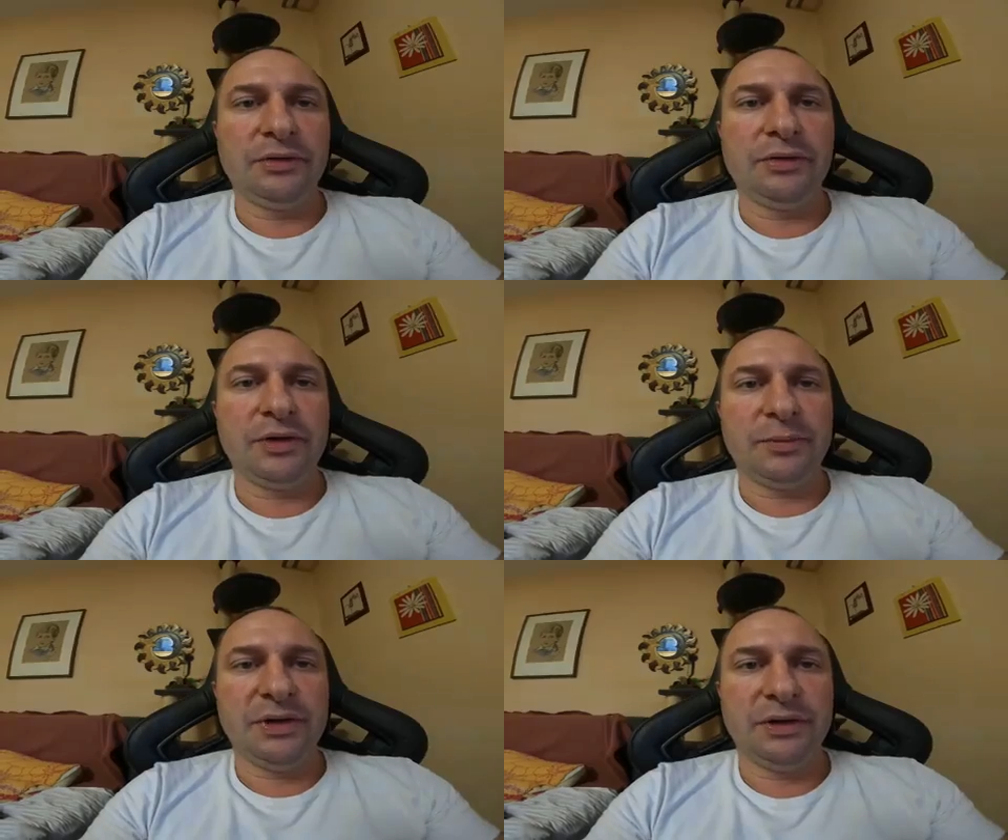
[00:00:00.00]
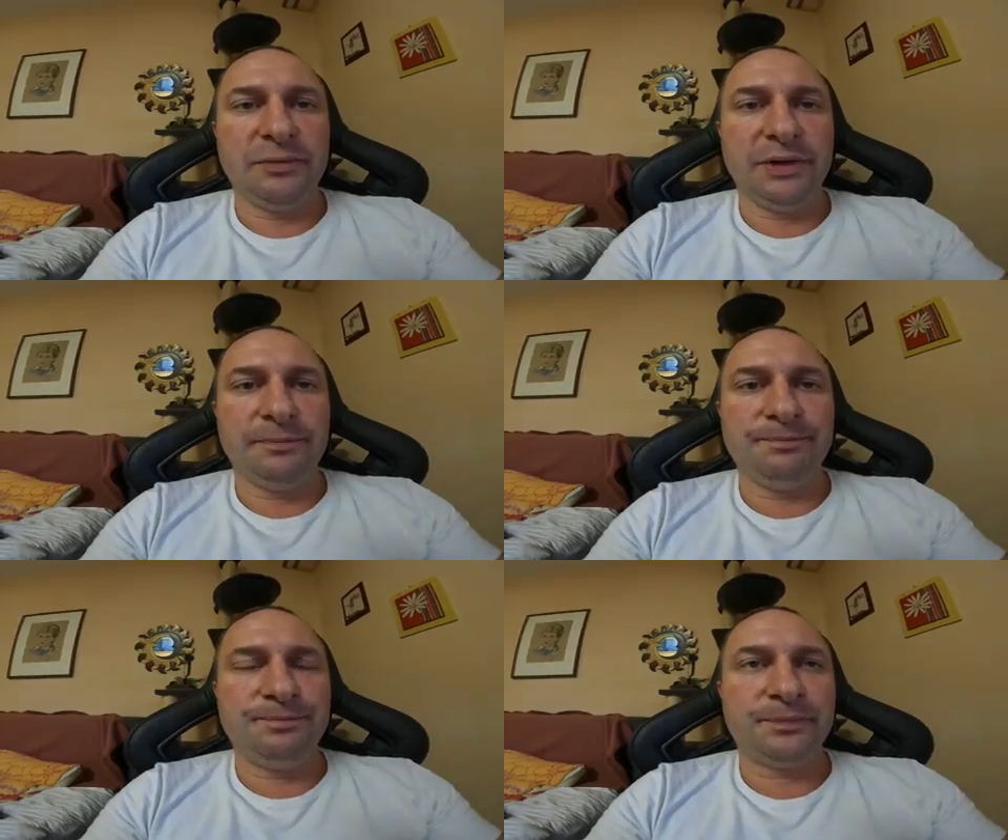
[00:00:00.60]
Germany and
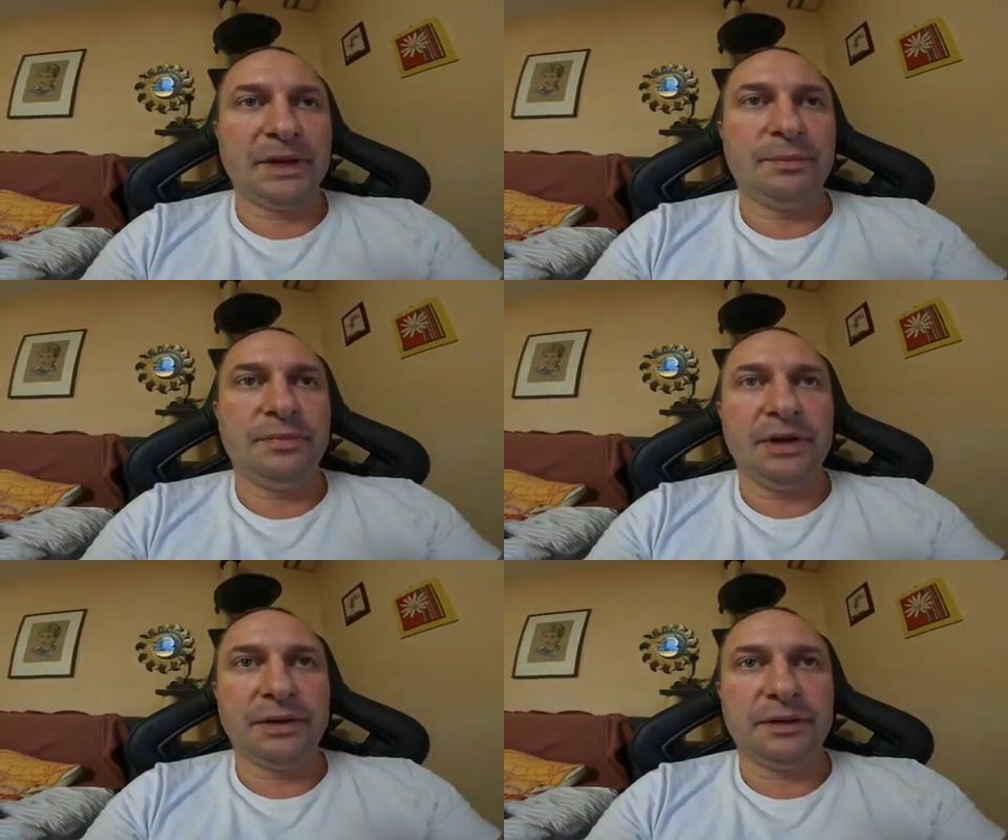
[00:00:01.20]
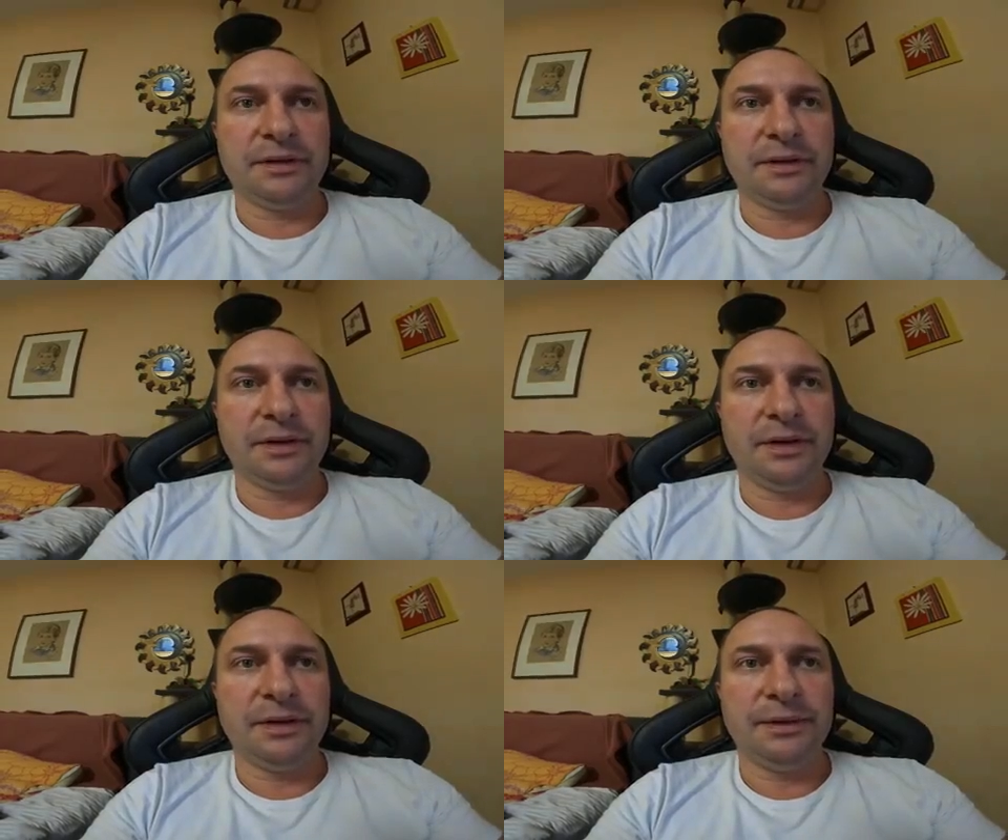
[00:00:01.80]
me, but
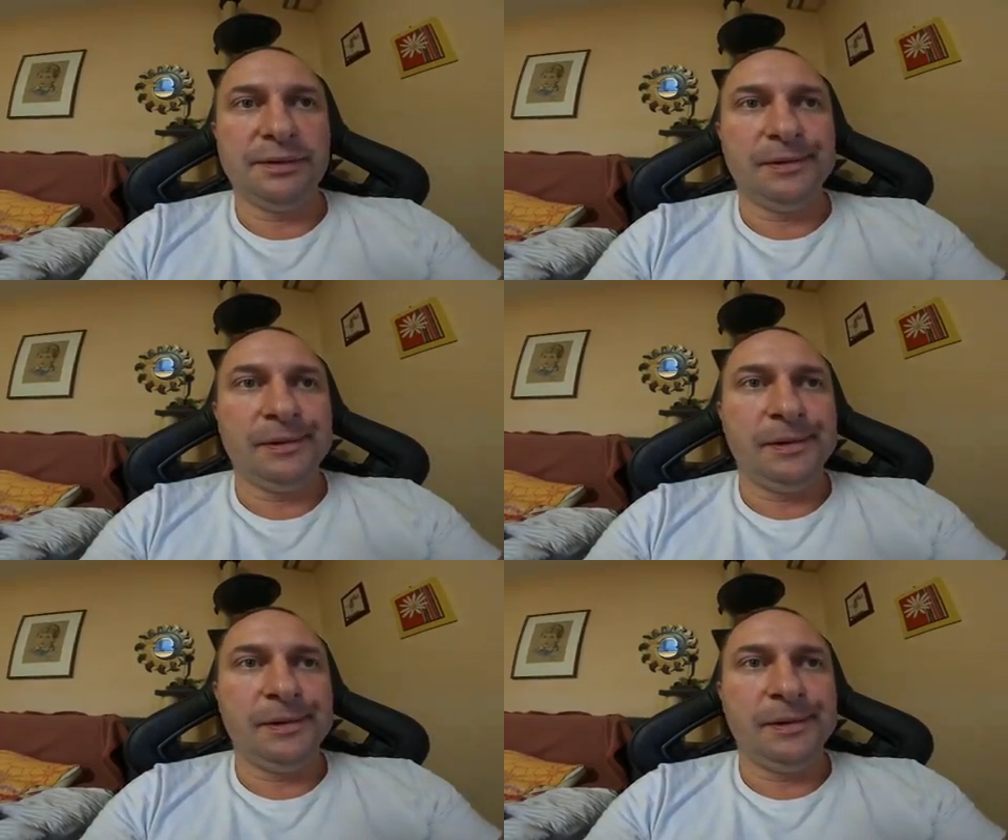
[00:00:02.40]
uh,